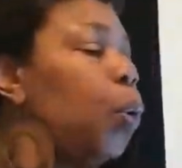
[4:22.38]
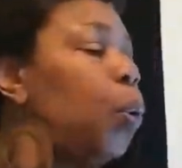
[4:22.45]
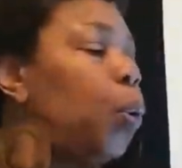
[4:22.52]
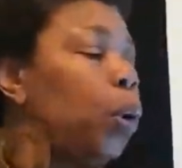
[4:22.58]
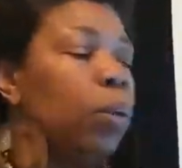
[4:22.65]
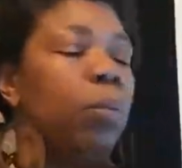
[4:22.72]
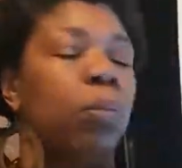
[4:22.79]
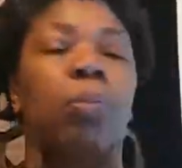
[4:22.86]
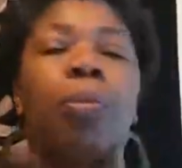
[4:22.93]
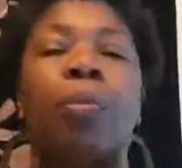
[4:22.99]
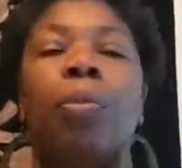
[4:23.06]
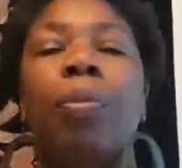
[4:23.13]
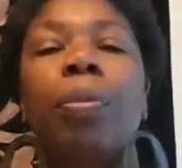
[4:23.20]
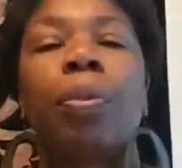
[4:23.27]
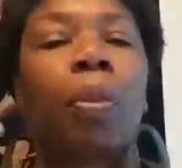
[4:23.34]

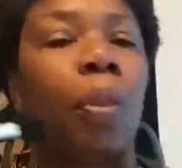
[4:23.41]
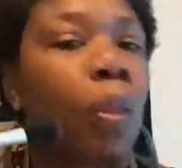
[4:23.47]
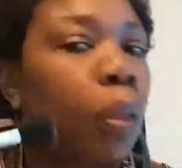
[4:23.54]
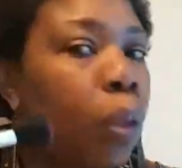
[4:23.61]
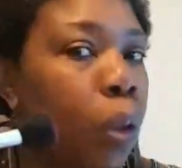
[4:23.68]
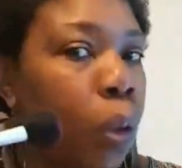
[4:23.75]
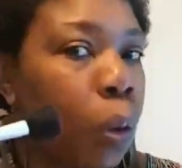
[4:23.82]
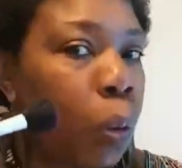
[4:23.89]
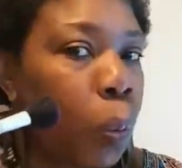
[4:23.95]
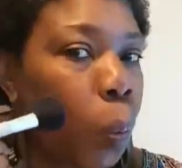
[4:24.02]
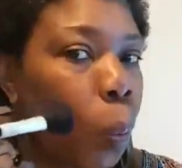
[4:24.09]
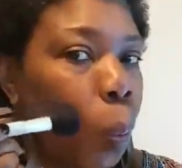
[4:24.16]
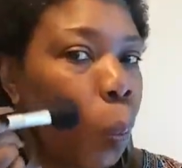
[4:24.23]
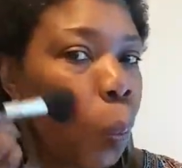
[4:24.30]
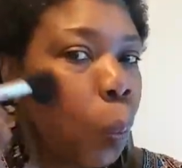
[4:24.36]

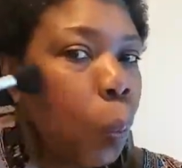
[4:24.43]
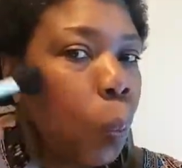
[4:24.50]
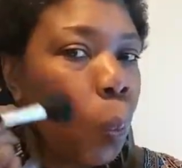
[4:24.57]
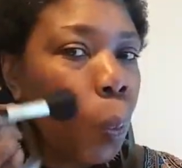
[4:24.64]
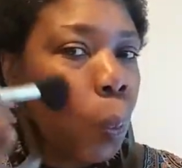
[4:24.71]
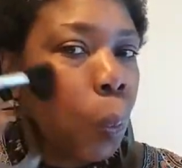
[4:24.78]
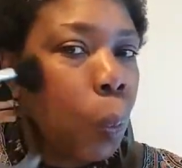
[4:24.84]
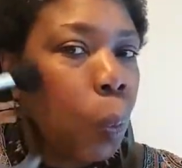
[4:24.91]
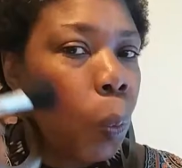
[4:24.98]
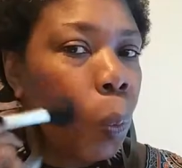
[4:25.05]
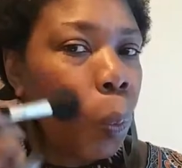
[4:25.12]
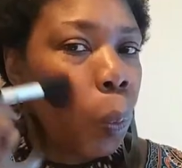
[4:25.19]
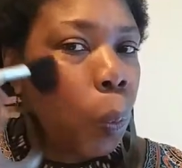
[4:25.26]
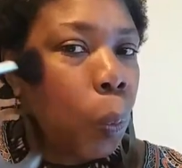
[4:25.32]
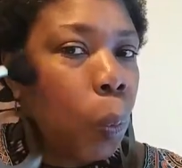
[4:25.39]

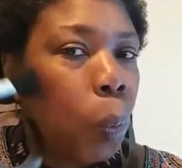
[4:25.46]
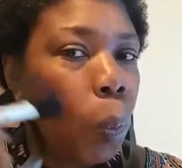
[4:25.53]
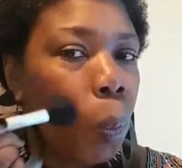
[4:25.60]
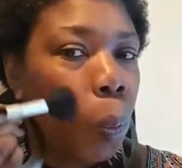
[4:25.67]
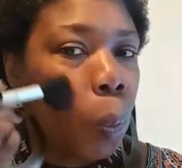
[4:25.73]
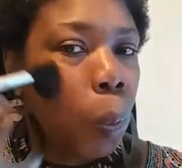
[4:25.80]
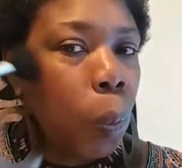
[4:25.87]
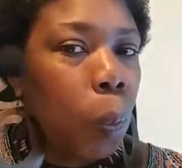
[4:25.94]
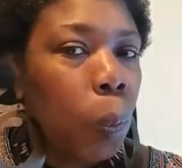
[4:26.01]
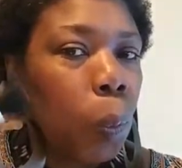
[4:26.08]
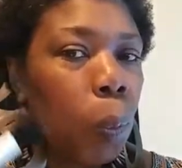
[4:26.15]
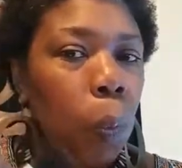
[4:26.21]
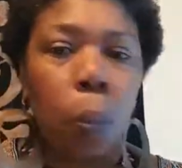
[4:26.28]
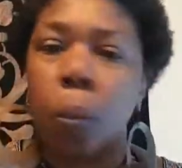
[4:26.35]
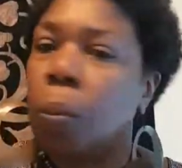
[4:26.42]

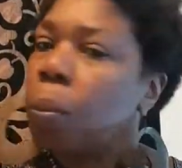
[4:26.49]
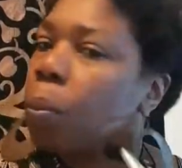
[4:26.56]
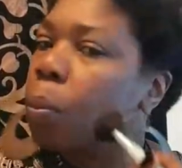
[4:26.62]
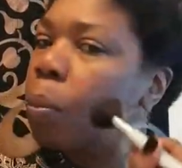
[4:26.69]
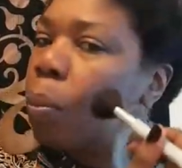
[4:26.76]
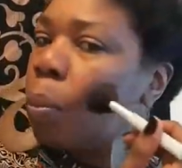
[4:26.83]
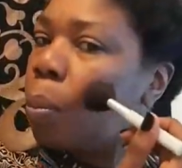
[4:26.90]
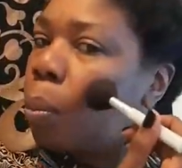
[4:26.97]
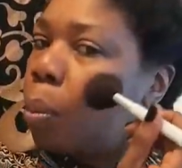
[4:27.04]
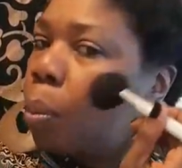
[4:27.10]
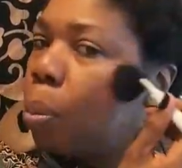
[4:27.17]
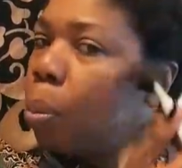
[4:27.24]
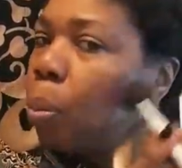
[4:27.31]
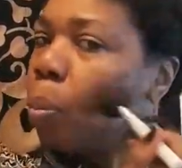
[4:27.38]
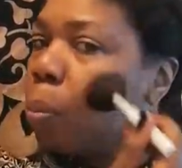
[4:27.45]

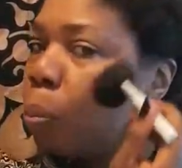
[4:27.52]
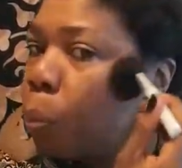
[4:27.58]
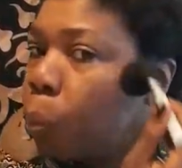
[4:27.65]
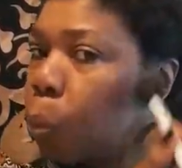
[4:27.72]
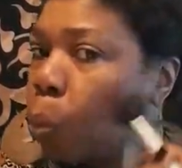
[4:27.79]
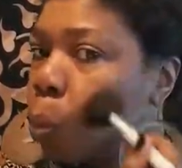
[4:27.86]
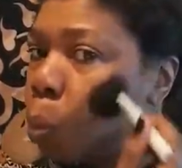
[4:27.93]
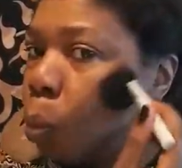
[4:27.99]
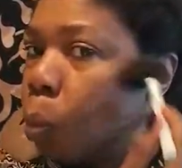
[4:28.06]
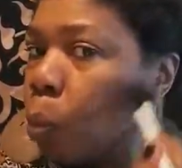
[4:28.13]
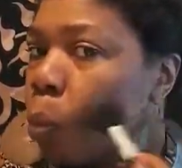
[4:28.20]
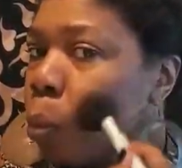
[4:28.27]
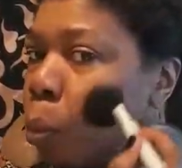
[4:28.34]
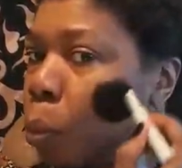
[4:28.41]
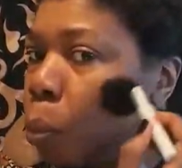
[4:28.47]

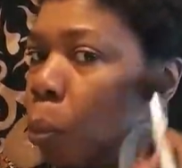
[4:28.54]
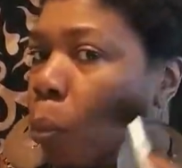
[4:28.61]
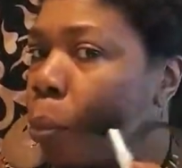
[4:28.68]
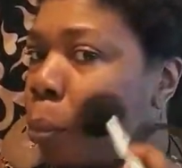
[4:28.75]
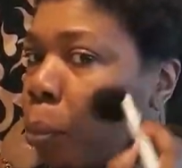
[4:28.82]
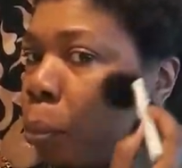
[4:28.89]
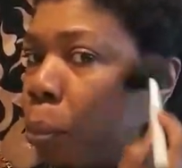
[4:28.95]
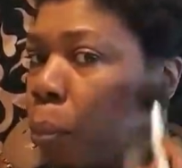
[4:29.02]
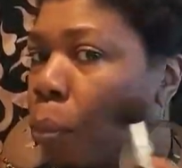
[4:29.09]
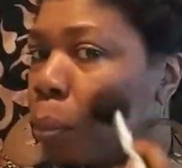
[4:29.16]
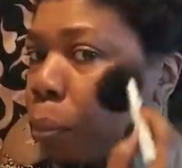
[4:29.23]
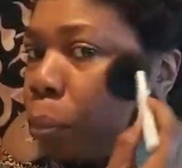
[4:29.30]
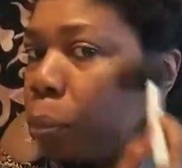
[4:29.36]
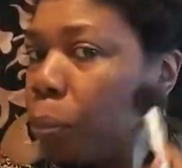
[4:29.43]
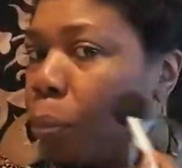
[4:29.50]

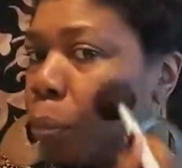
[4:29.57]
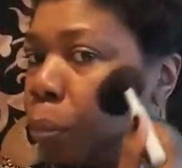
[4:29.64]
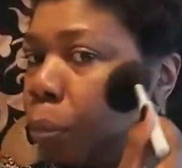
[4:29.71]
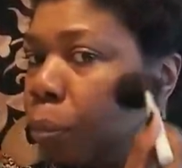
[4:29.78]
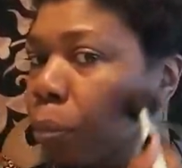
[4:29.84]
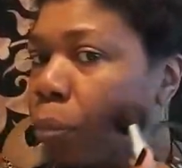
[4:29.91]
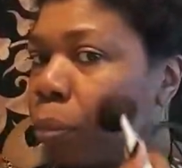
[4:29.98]
(silence)